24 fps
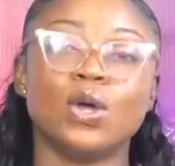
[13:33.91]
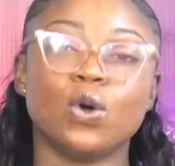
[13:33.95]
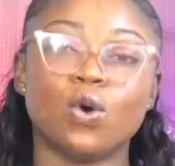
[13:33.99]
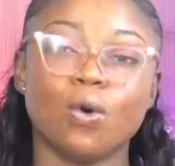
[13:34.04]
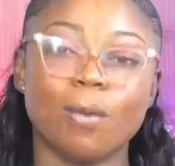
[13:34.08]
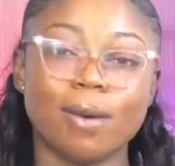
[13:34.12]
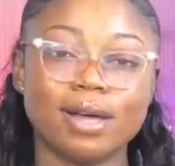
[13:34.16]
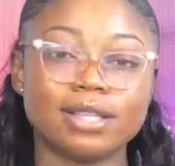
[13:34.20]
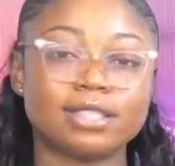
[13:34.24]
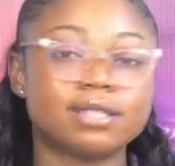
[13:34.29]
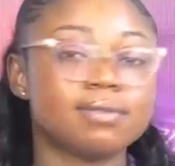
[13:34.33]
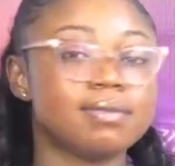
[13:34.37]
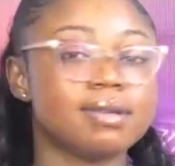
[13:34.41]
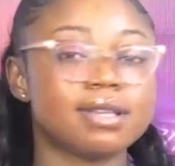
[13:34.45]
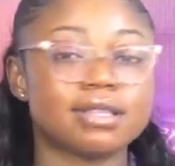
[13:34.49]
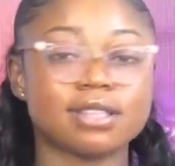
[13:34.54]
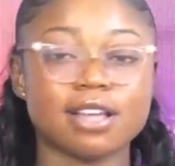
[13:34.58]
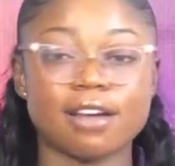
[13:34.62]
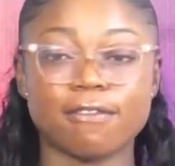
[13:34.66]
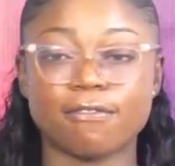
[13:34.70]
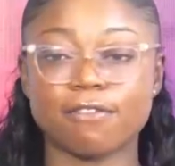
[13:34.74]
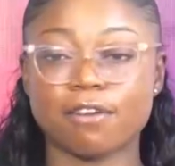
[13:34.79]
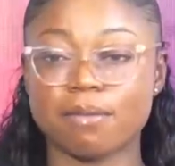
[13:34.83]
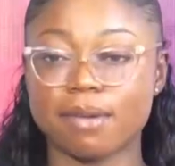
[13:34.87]
o betimi
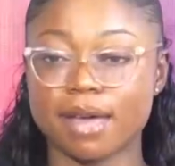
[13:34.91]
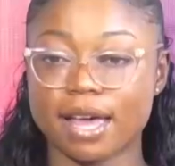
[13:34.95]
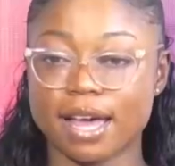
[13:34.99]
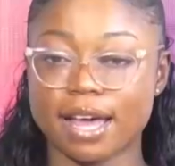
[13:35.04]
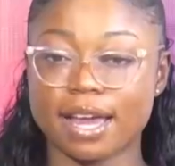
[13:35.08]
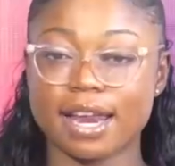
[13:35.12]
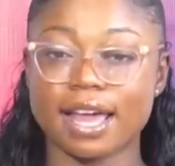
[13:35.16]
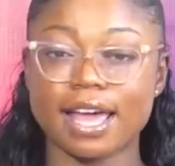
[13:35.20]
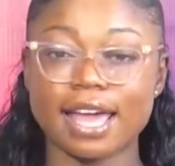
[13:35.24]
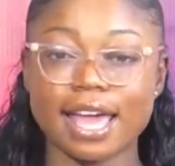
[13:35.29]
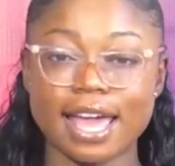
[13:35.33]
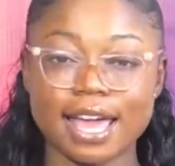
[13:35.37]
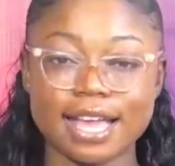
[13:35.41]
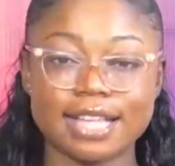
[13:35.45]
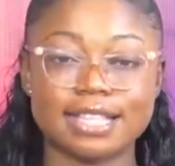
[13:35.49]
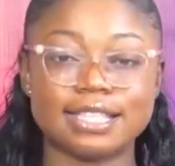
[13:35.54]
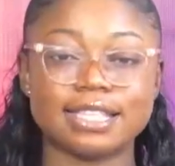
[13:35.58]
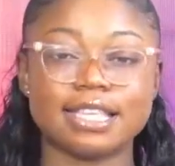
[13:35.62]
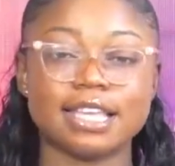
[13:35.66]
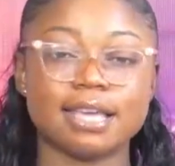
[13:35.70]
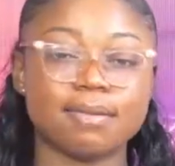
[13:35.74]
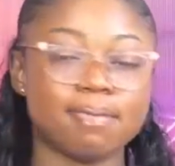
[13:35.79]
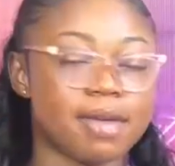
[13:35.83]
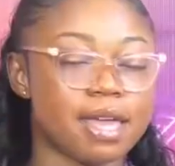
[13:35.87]
sa friend me hana
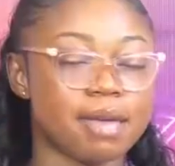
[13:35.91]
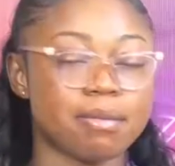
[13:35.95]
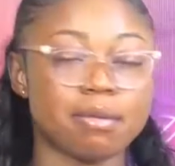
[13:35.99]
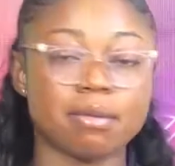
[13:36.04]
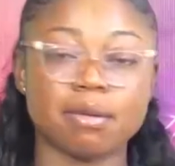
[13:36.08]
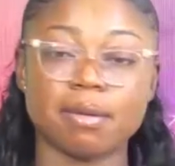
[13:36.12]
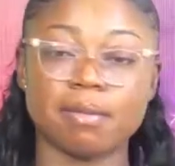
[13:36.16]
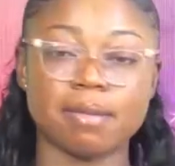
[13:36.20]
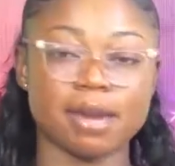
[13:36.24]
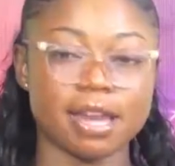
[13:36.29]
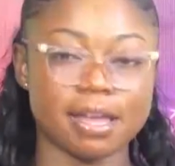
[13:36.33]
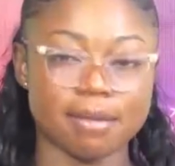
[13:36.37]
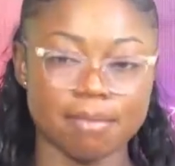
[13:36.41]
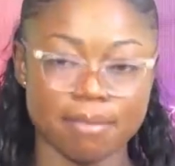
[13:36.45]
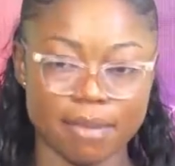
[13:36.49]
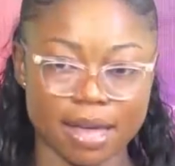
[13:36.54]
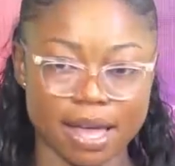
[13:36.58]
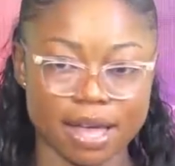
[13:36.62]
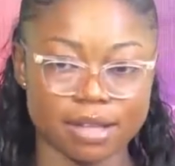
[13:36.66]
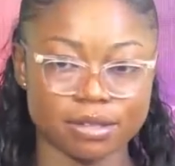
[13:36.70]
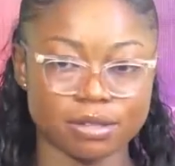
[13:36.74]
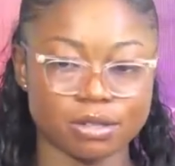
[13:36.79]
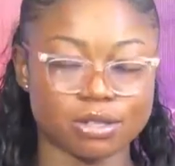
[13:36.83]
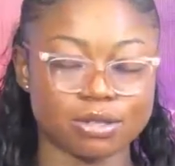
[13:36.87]
atp bi be me nem bi
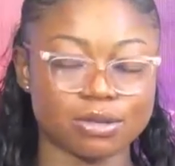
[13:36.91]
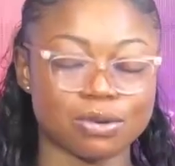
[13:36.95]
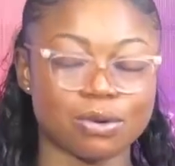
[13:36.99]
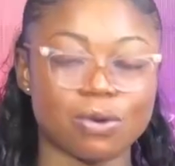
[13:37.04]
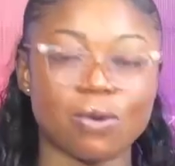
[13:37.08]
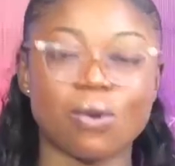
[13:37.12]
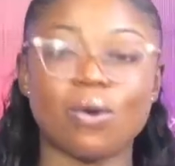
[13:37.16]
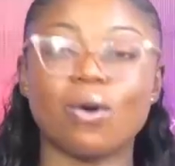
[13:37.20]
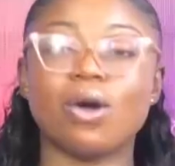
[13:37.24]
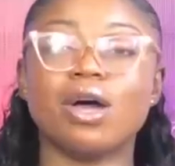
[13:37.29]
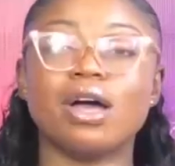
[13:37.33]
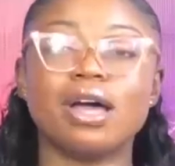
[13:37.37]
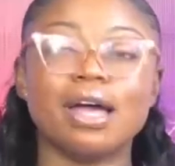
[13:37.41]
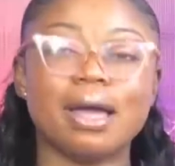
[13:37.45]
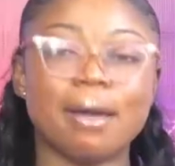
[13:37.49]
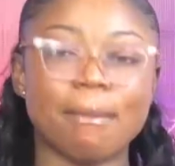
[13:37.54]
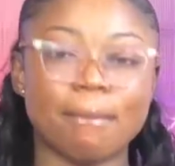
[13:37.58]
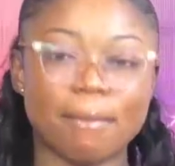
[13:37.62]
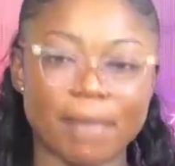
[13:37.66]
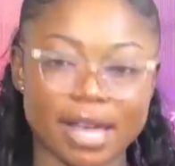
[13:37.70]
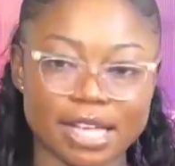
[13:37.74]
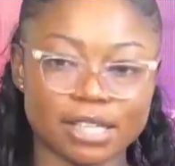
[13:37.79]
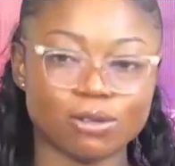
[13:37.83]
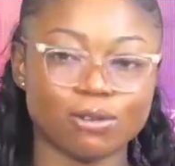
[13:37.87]
aso so no
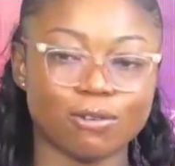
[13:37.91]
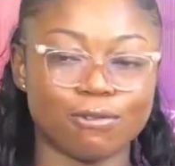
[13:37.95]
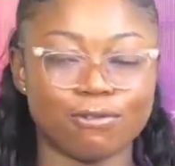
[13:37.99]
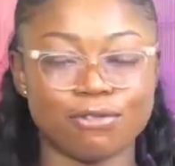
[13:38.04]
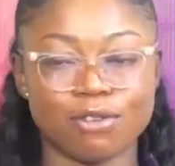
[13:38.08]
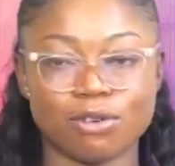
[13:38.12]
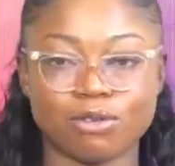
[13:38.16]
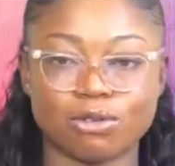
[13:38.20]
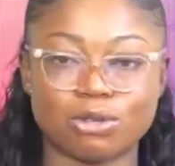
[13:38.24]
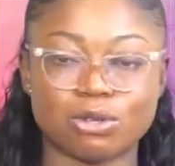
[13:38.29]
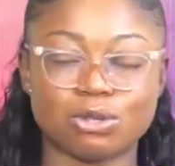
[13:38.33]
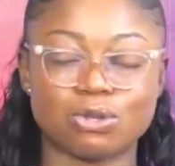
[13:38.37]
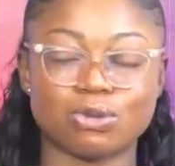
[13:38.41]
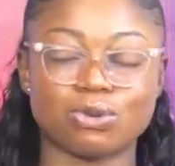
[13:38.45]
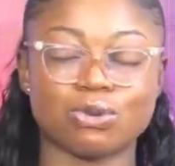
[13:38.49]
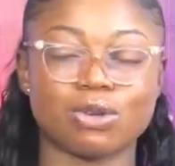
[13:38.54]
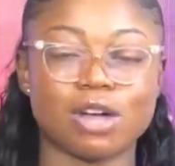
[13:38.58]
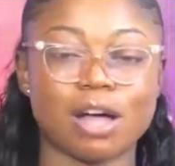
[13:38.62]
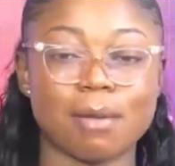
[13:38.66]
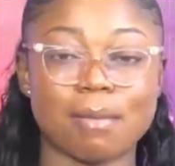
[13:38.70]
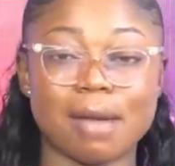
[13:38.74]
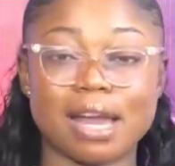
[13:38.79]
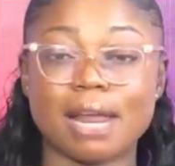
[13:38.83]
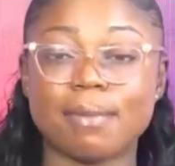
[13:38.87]
Major feel so
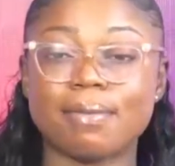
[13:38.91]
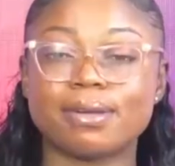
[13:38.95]
come on.